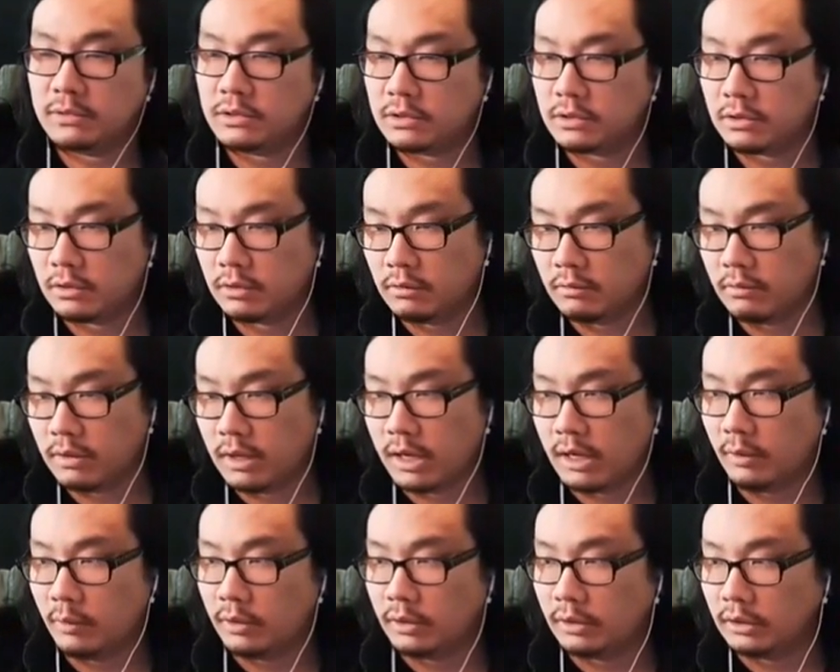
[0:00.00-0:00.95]
So
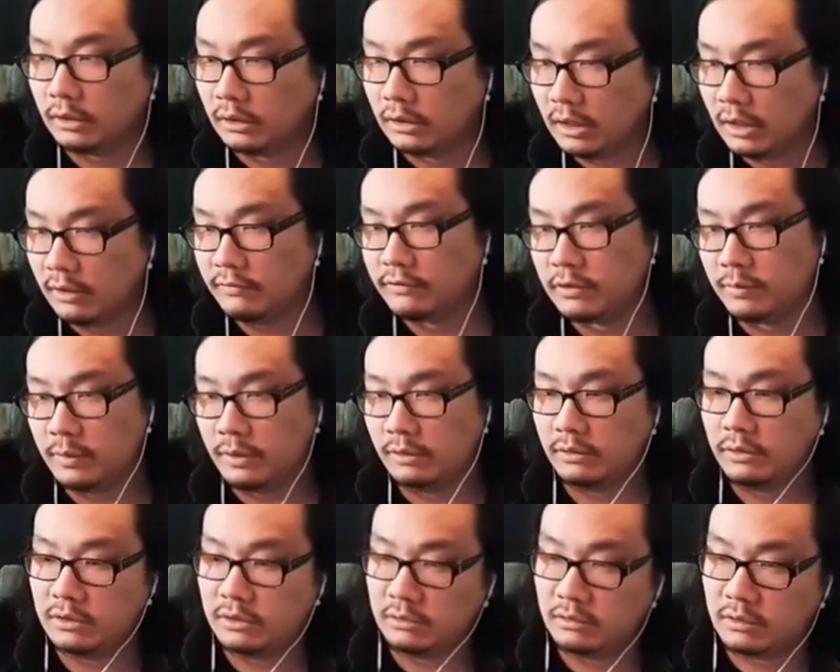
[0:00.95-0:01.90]
I would love to be
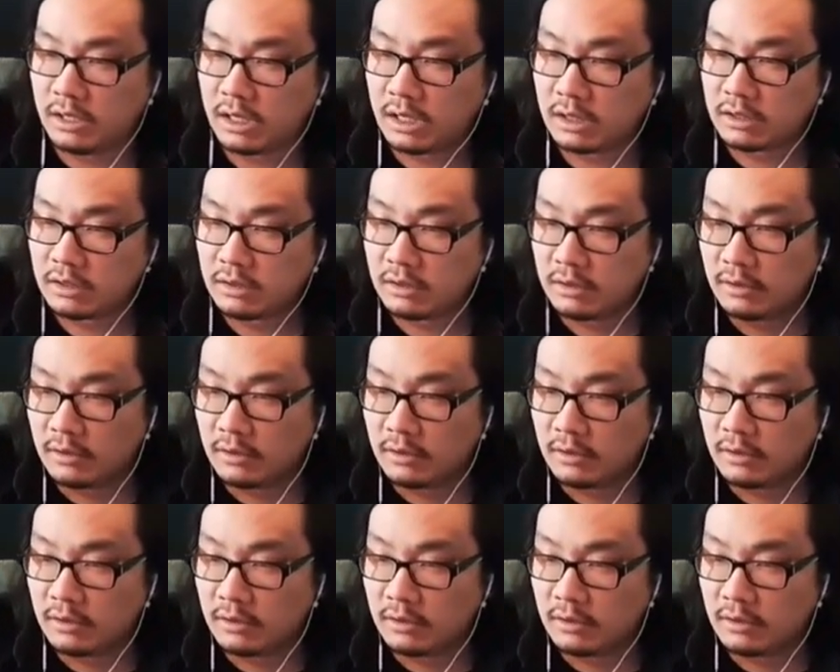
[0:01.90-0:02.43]
able to do that